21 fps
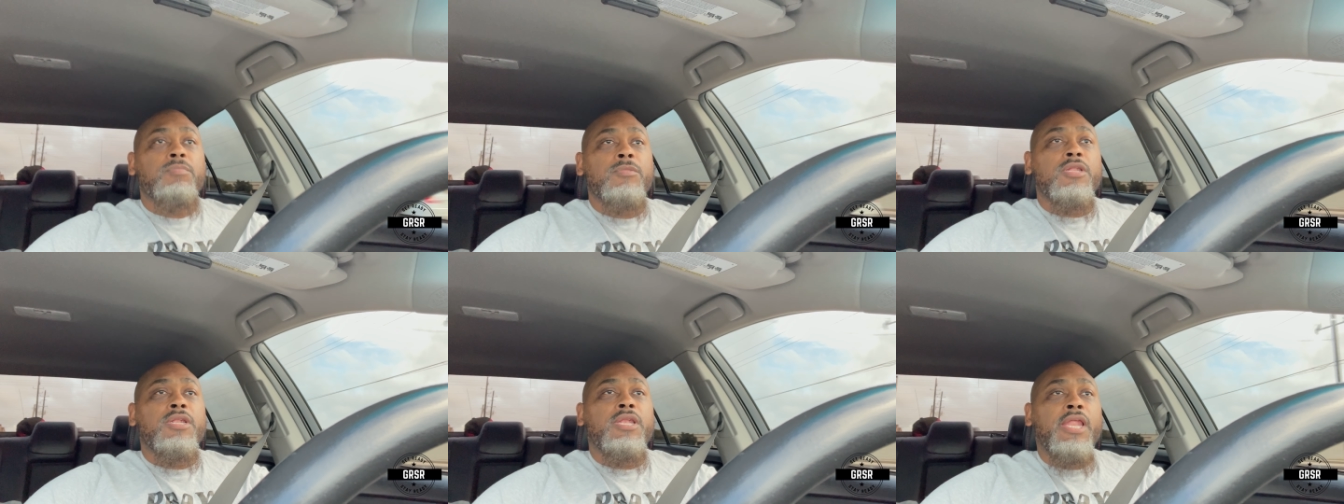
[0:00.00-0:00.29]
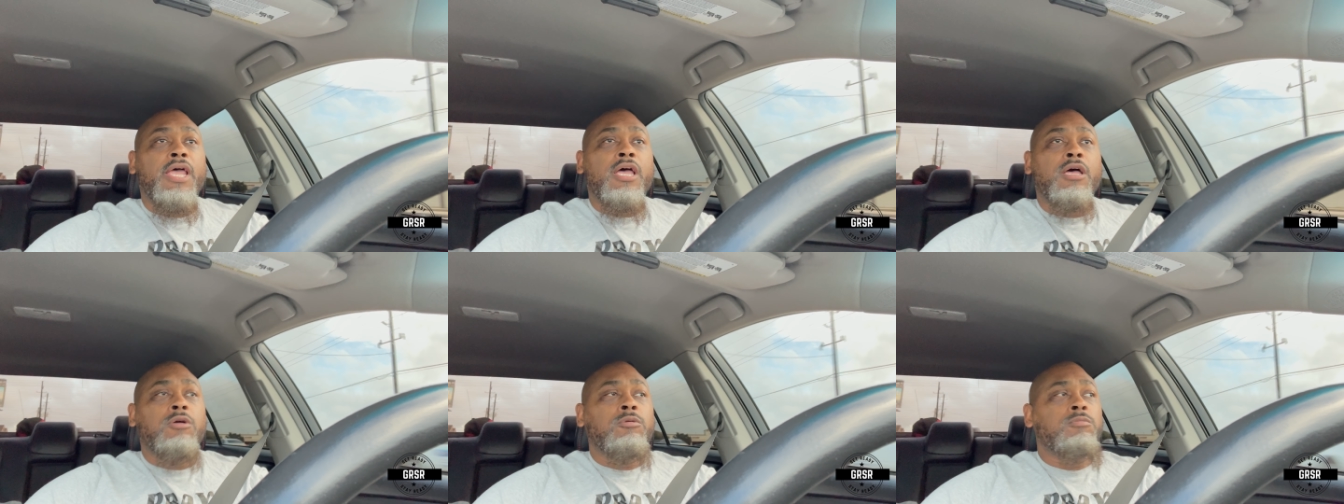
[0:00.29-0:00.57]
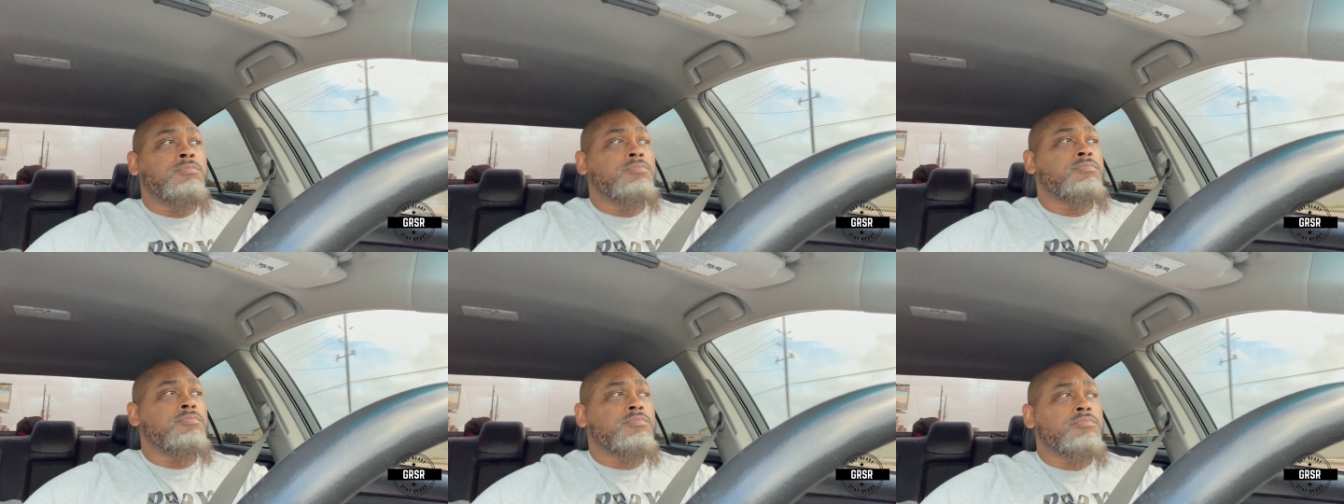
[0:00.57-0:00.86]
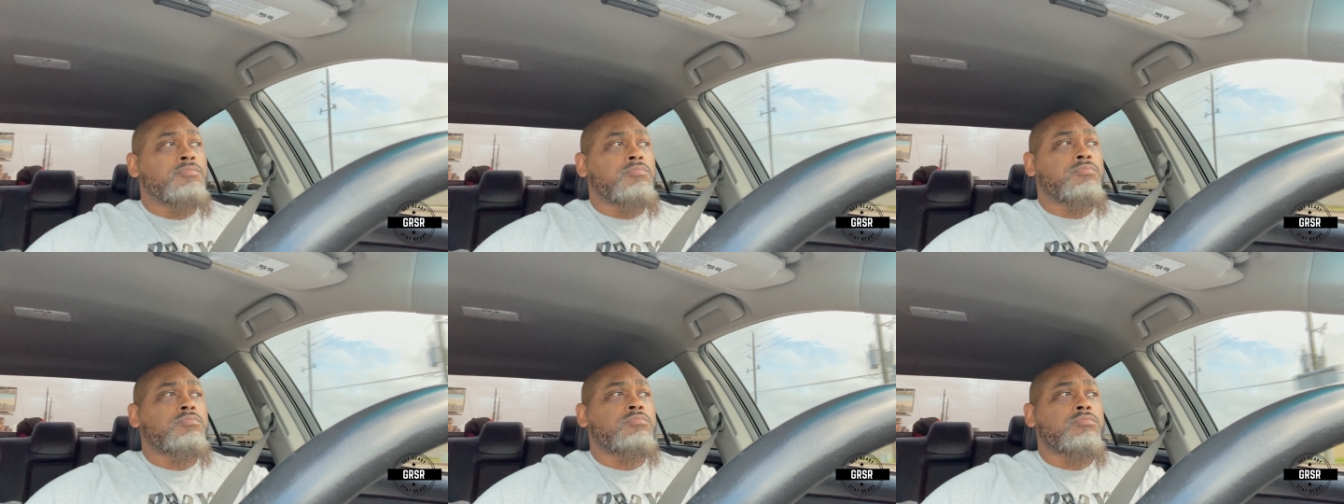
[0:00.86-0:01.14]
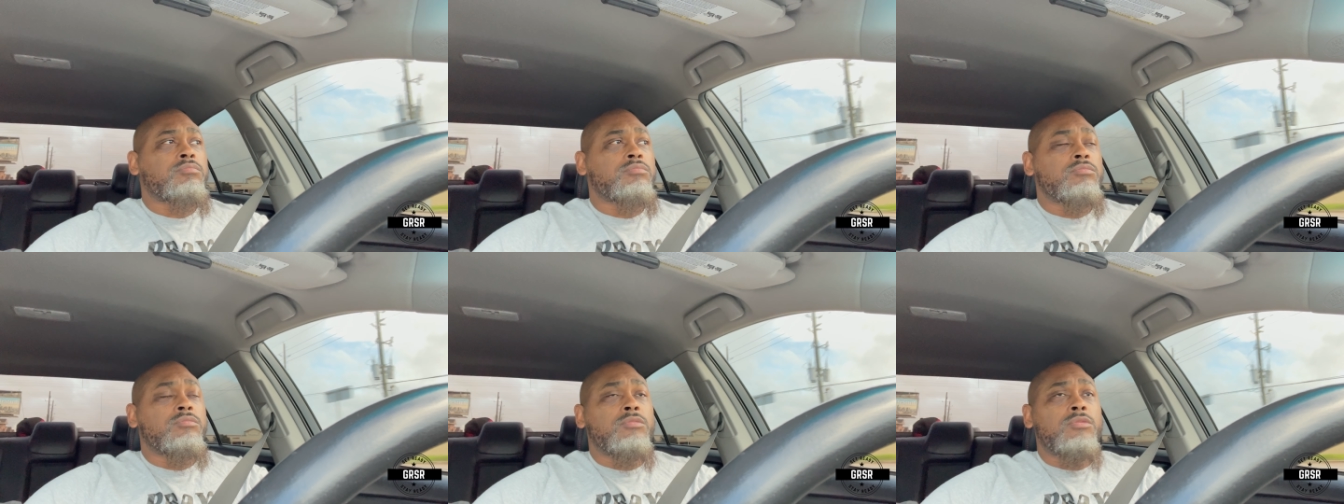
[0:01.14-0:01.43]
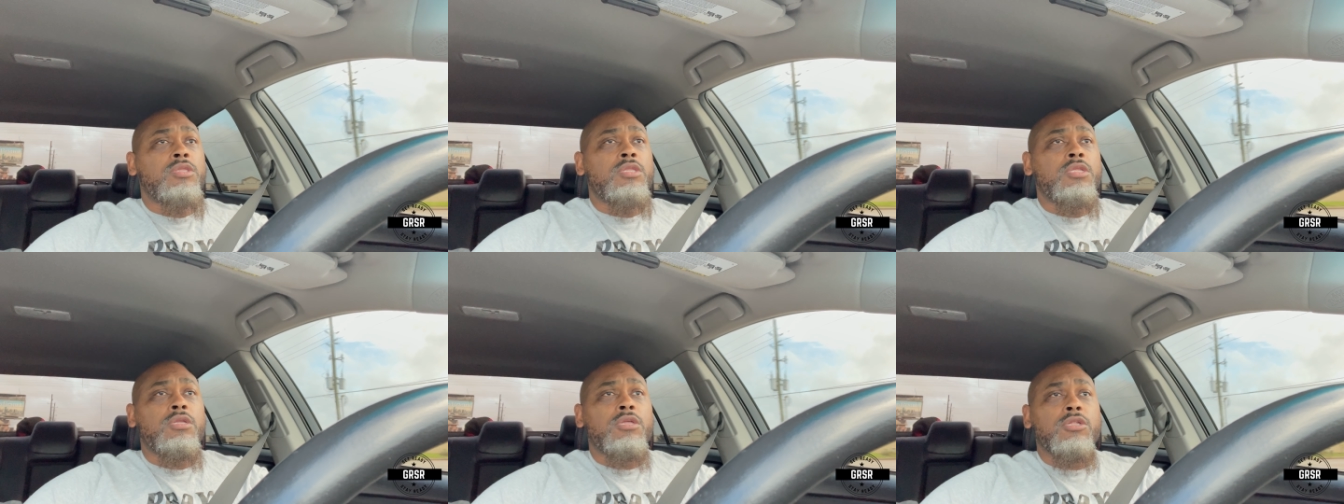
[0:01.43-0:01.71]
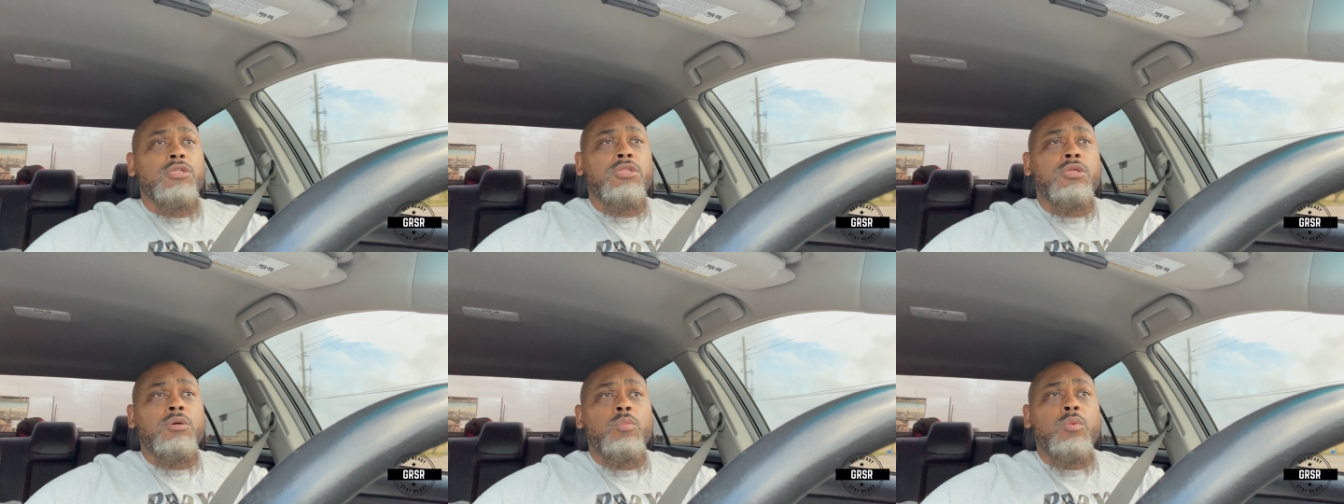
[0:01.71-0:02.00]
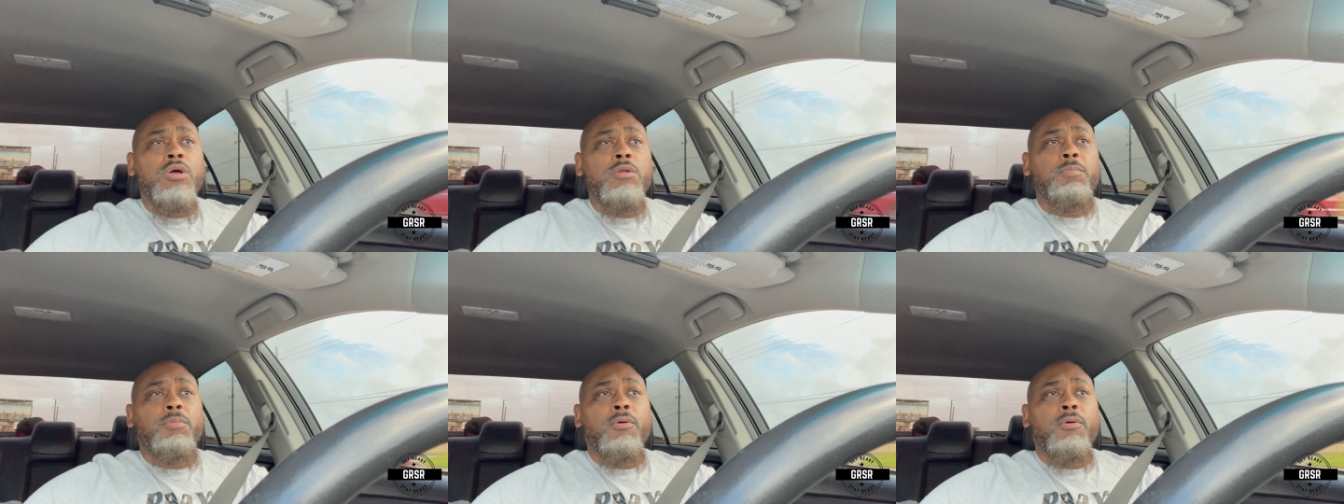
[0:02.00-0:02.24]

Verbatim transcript: Now, the one